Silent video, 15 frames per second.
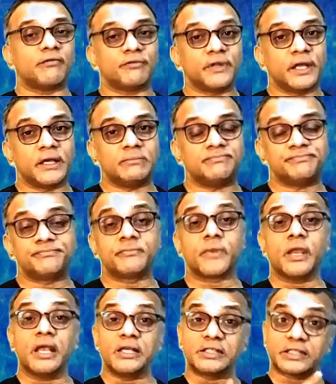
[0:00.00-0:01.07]
if the
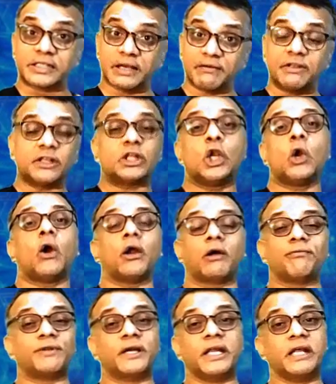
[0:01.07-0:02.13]
seventh lord
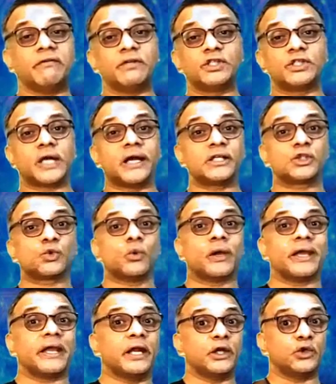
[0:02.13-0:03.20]
of the D1 chart is
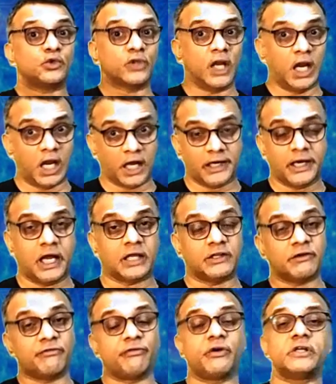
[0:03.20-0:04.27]
going into the Lagna,
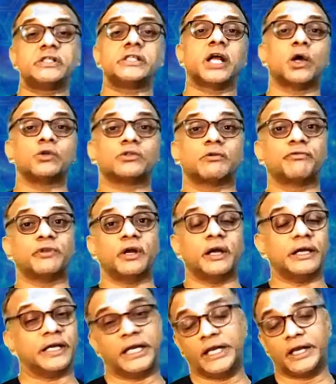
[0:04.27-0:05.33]
the first house of
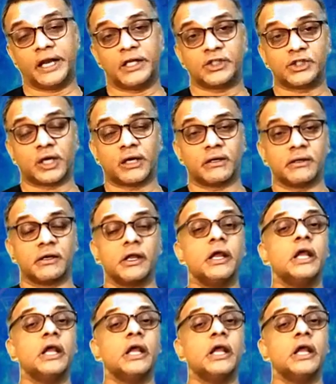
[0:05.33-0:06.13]
the D9 chart.